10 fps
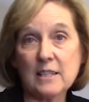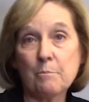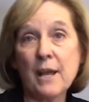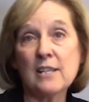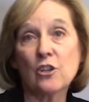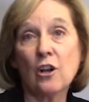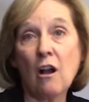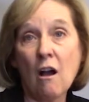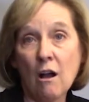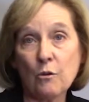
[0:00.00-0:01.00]
depends on
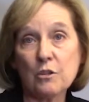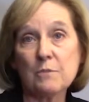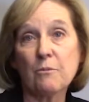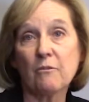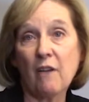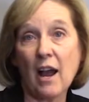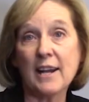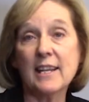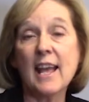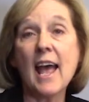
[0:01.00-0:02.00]
Congress
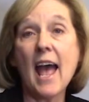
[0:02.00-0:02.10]
providing